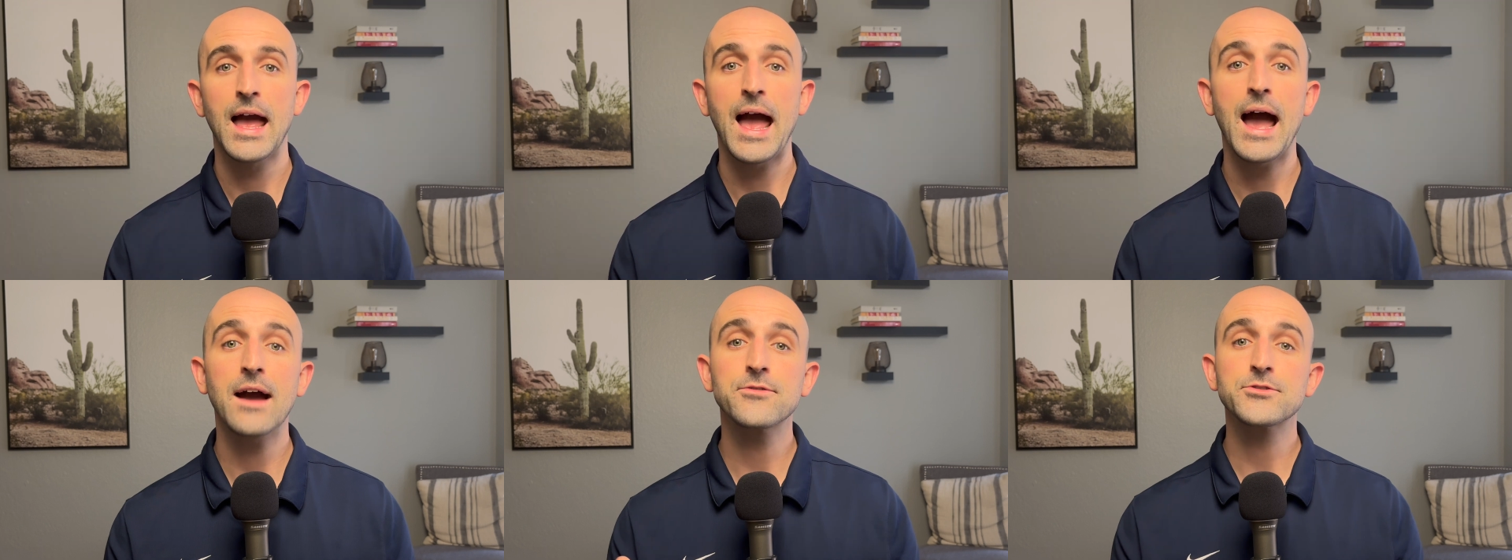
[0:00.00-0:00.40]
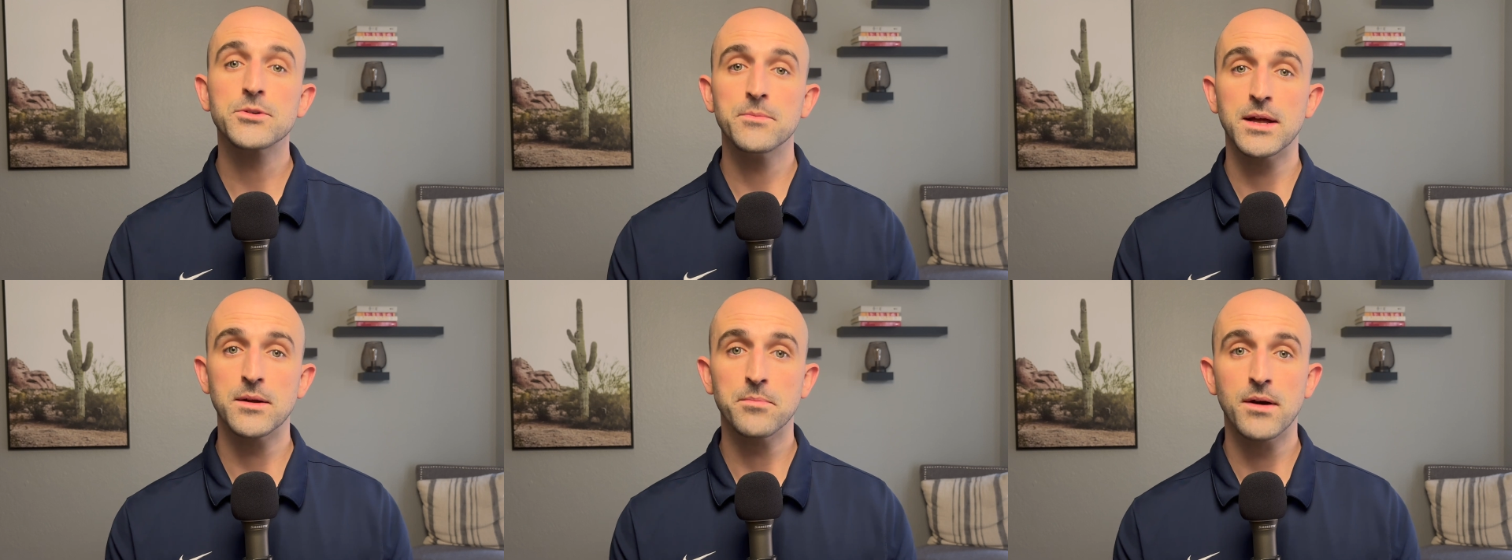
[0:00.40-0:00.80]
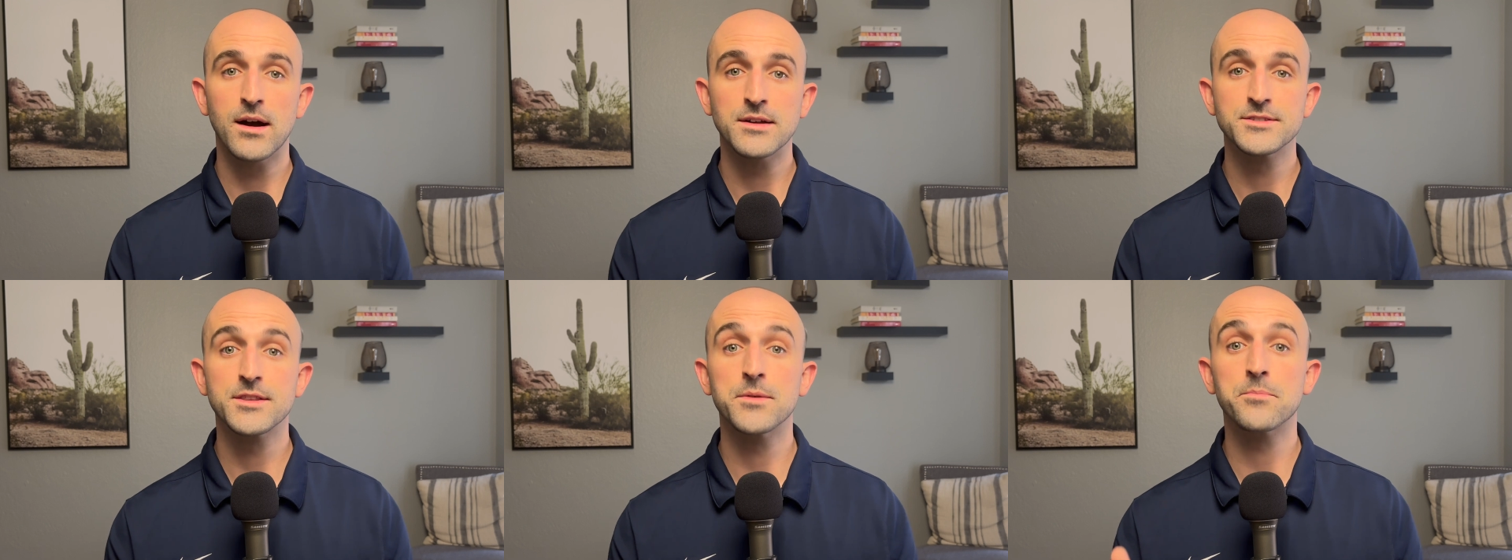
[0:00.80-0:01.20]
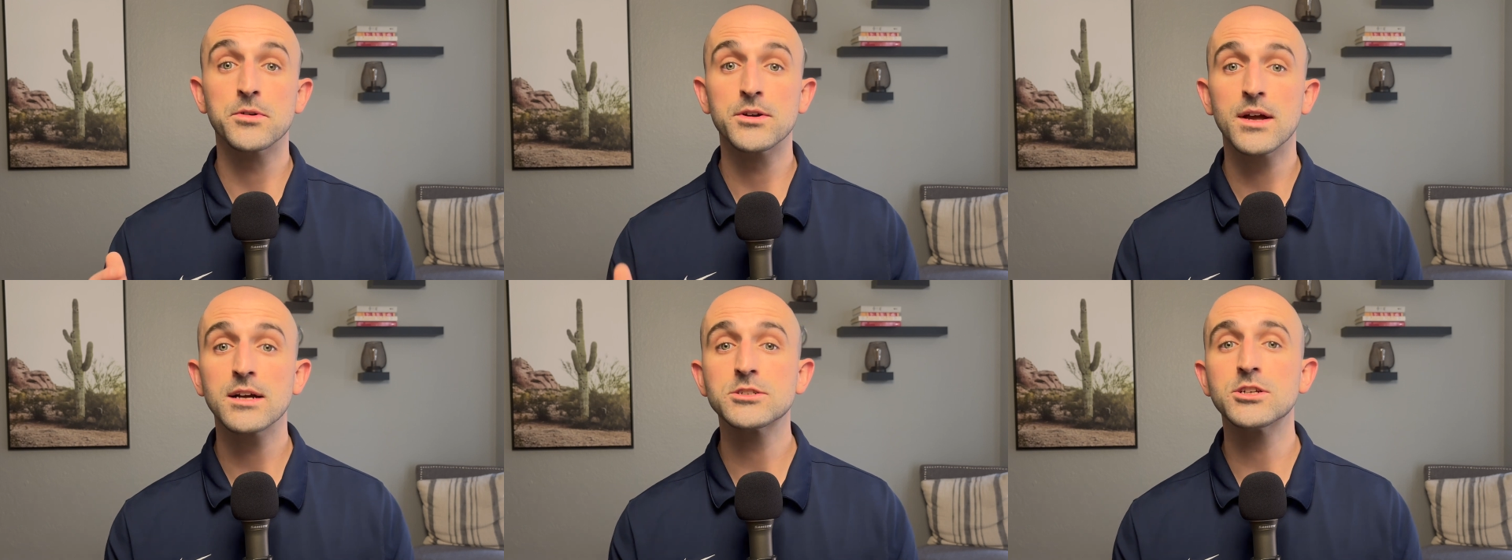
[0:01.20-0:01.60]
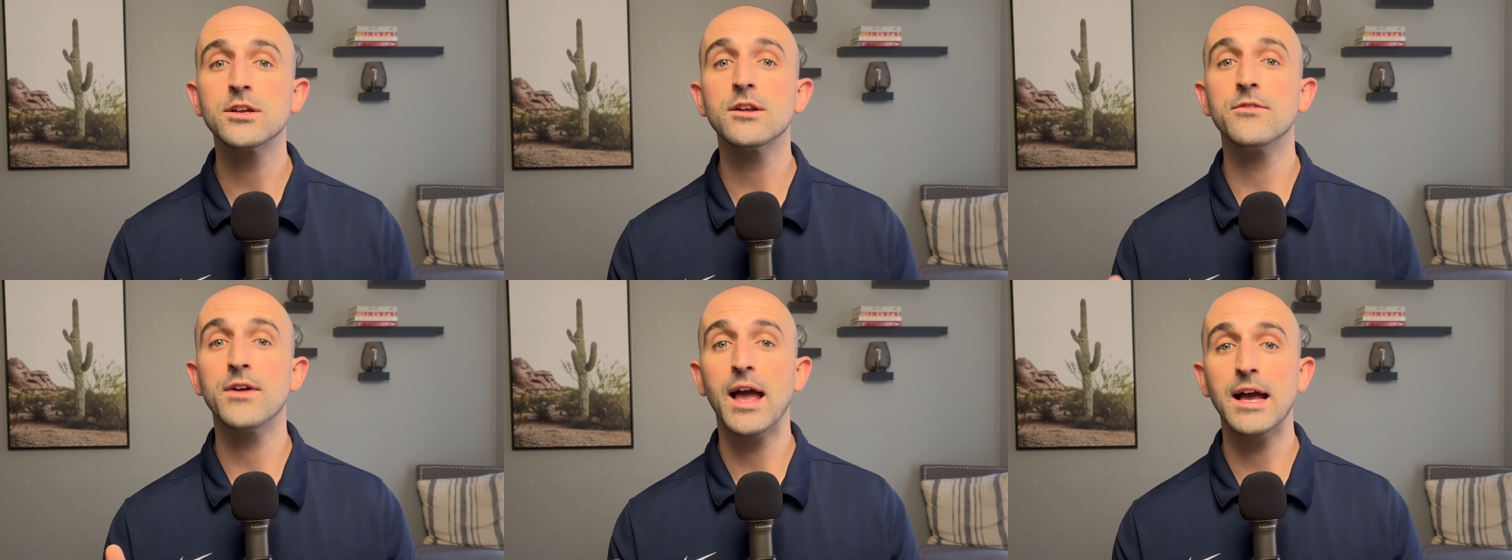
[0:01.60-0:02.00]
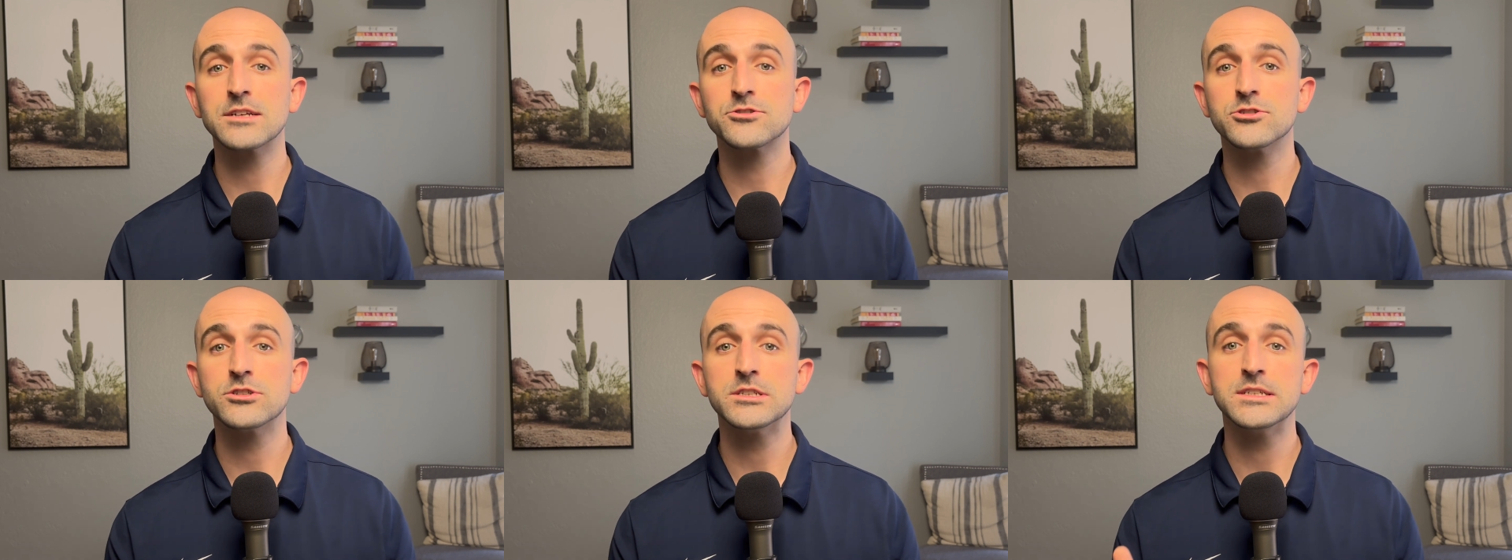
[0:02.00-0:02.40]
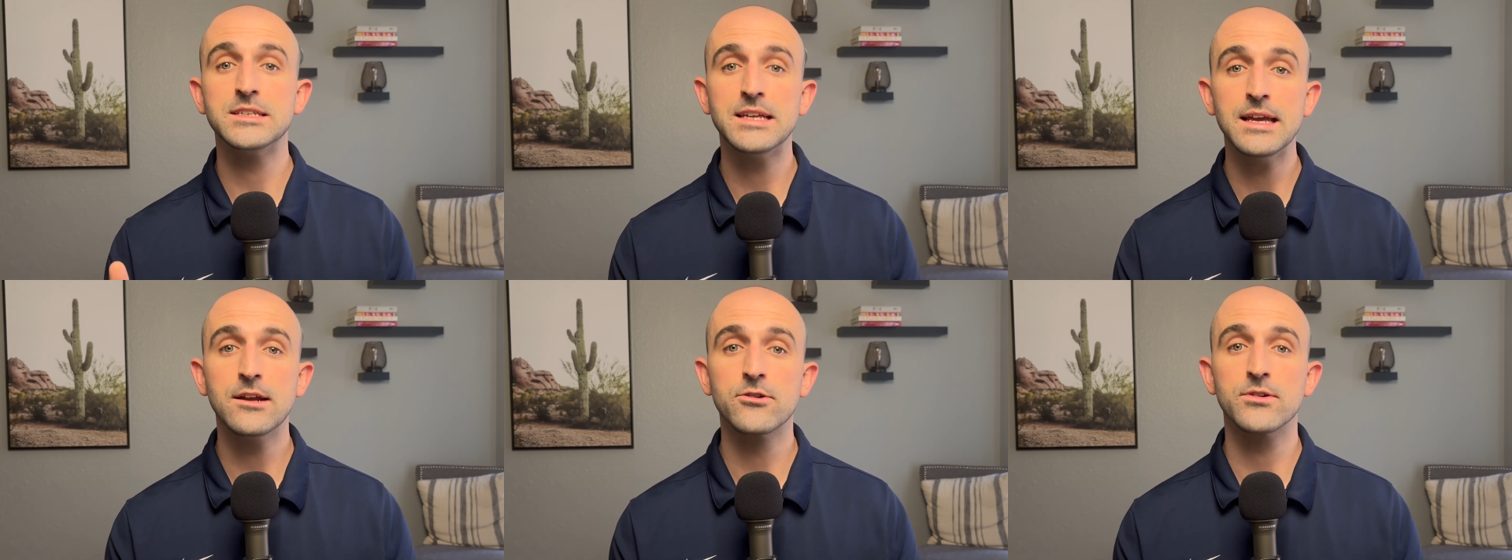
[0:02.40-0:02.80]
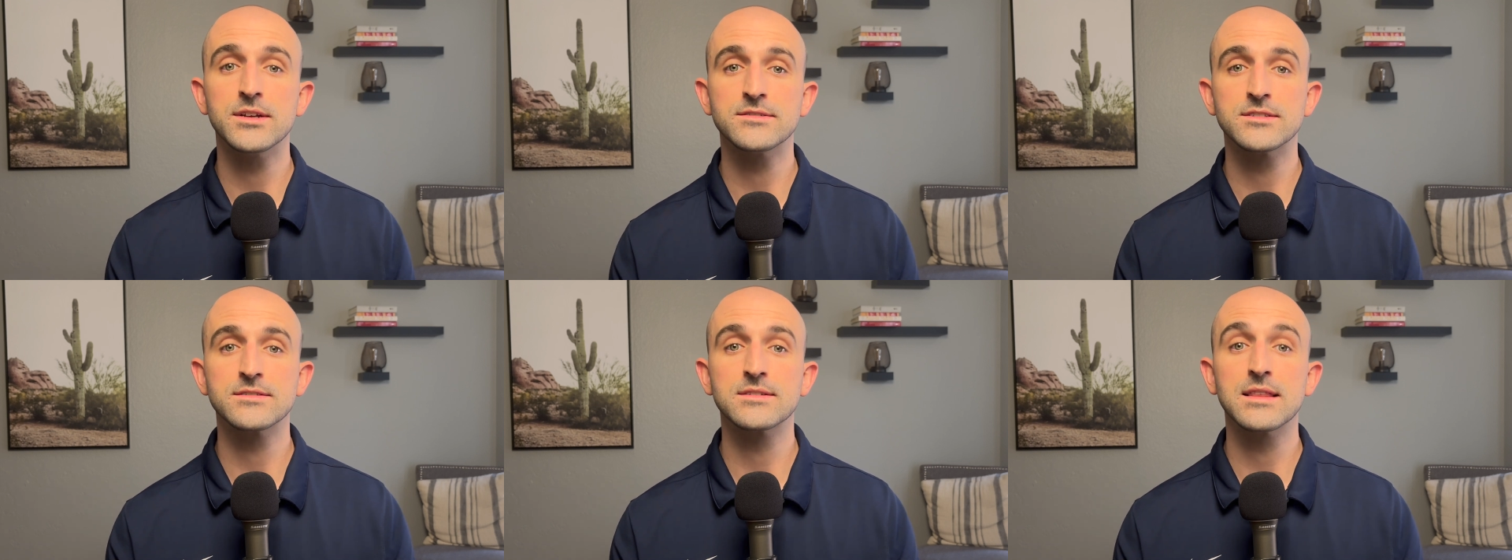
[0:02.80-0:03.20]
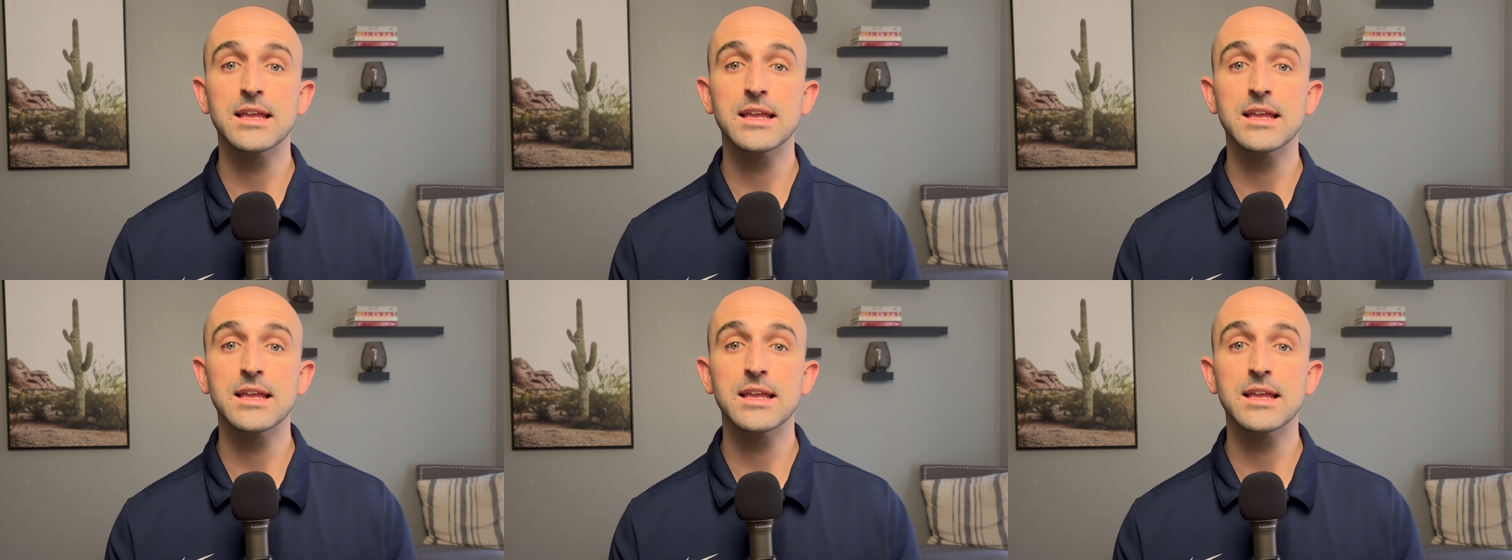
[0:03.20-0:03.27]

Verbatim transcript: After menopause, the production of estrogen decreases,